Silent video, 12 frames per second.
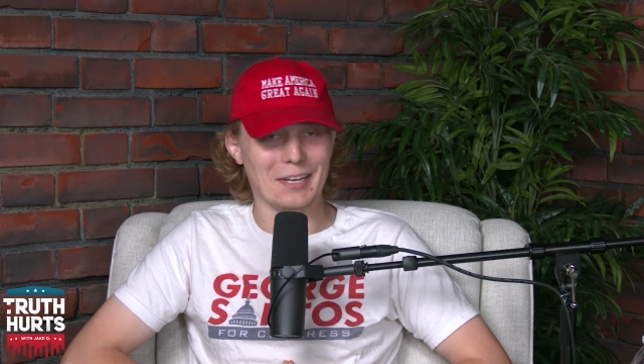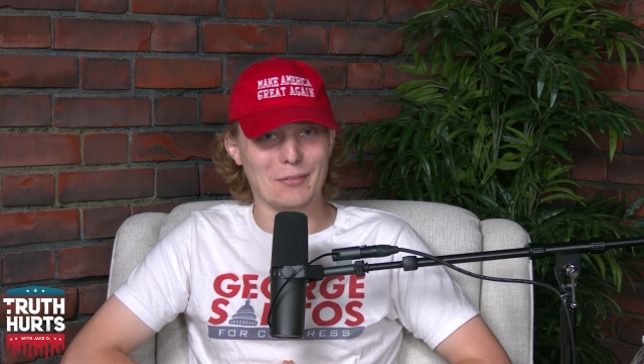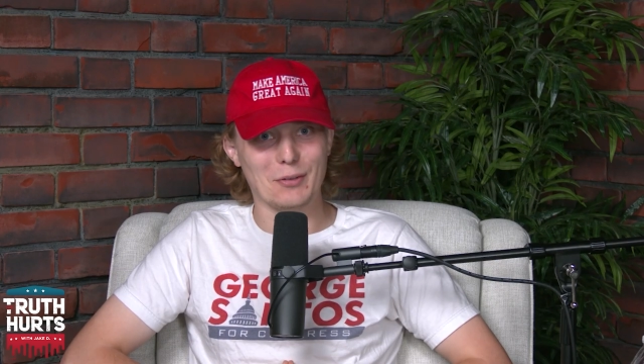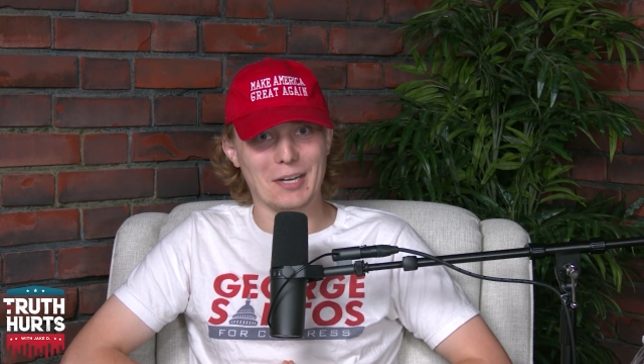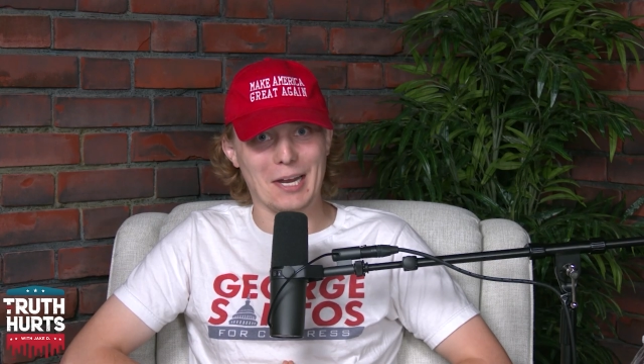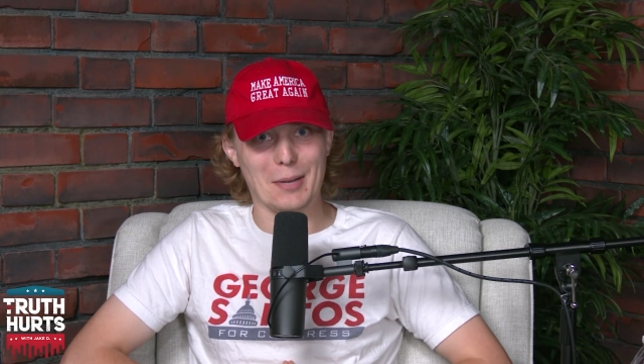
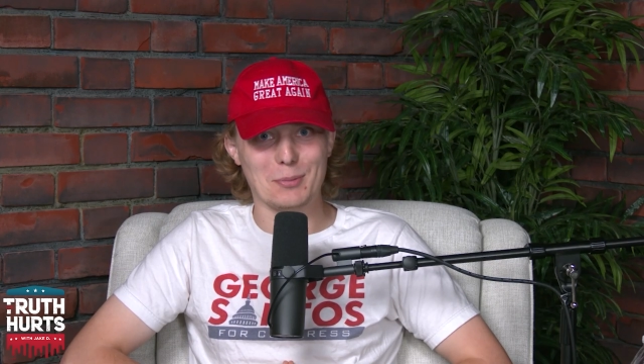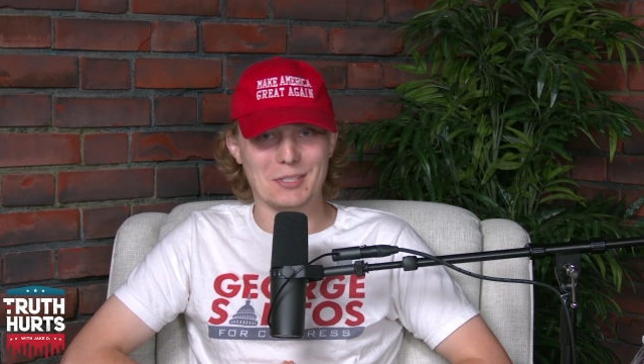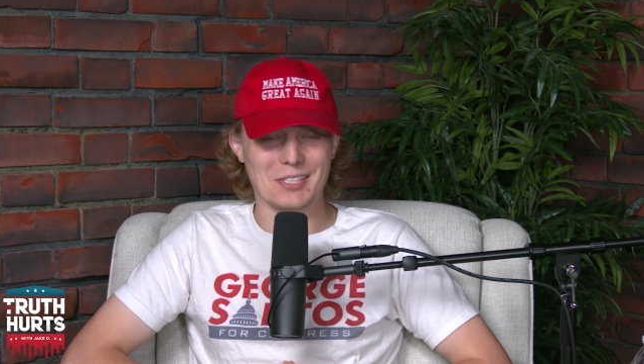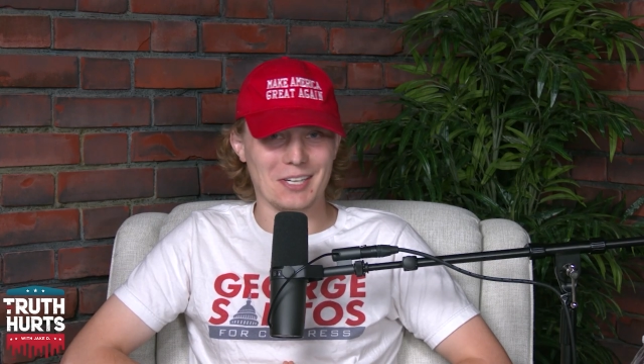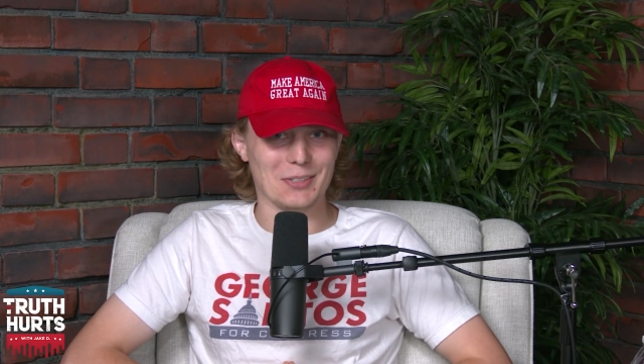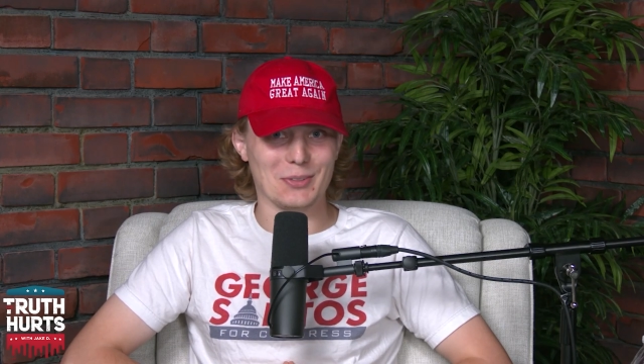if it happens.
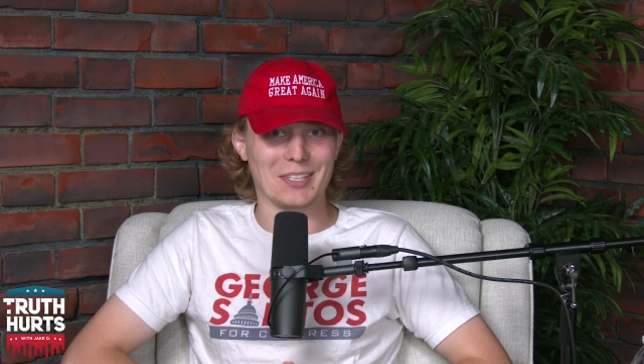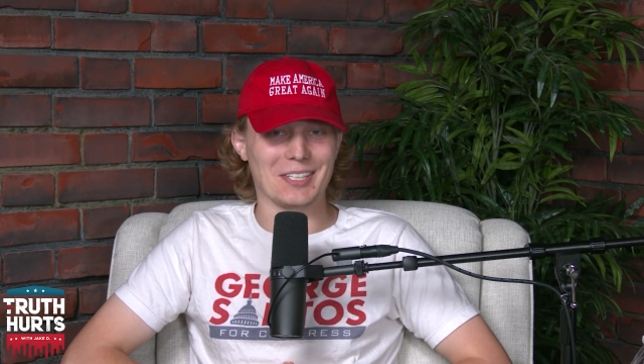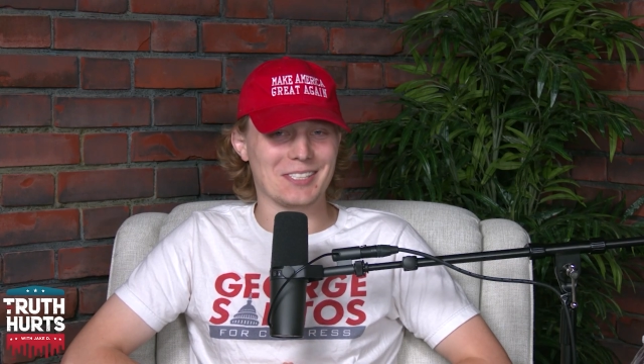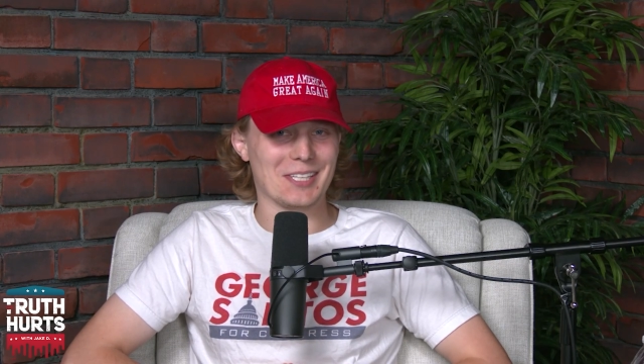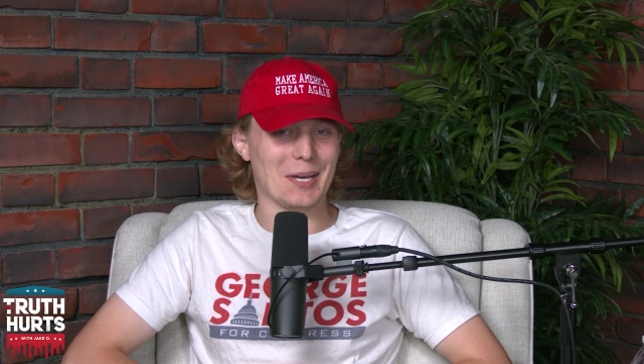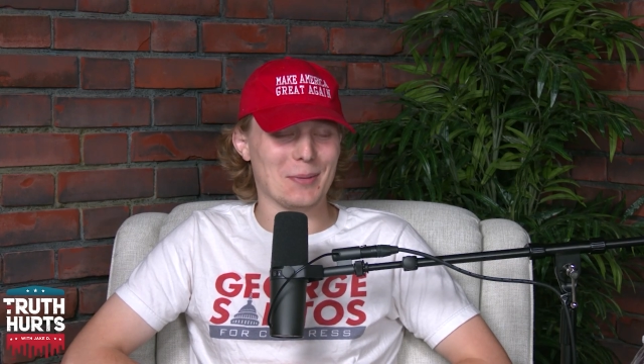Chess. I don't
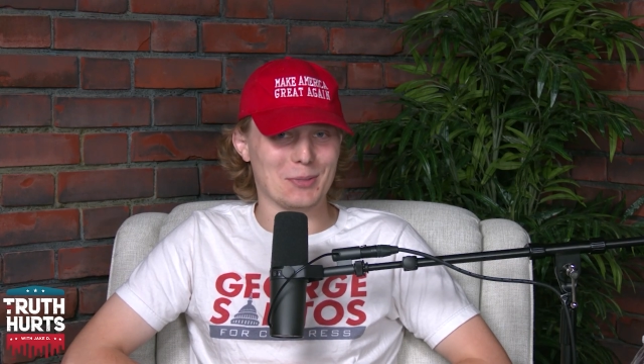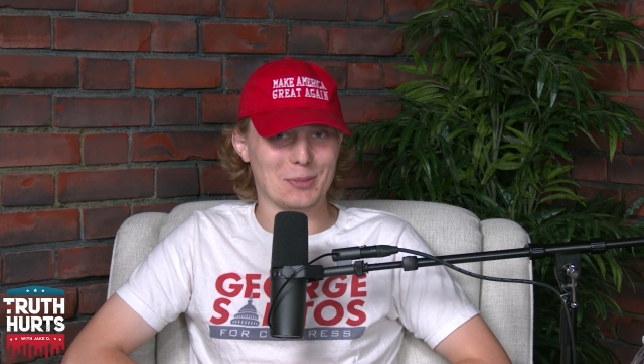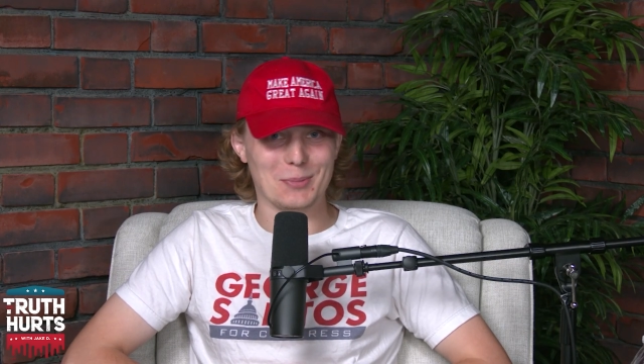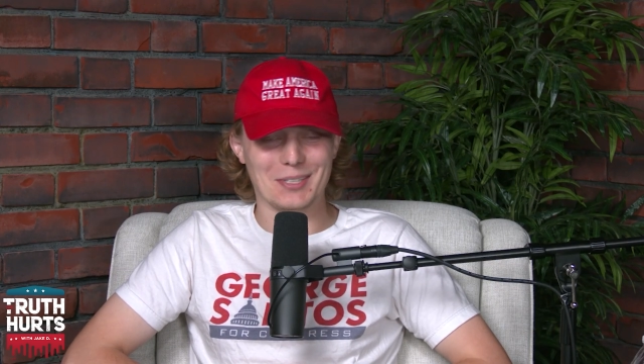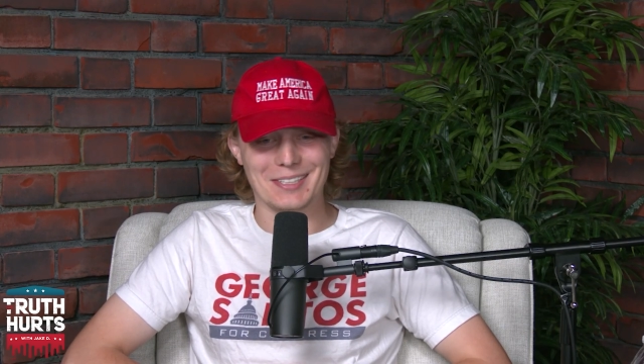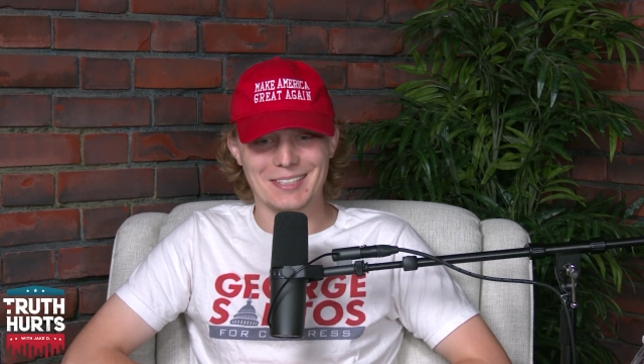think it's
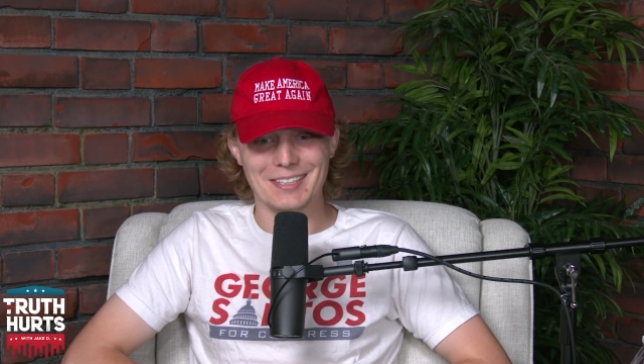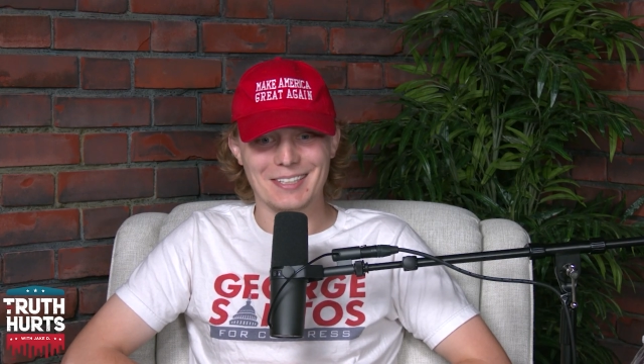happening, but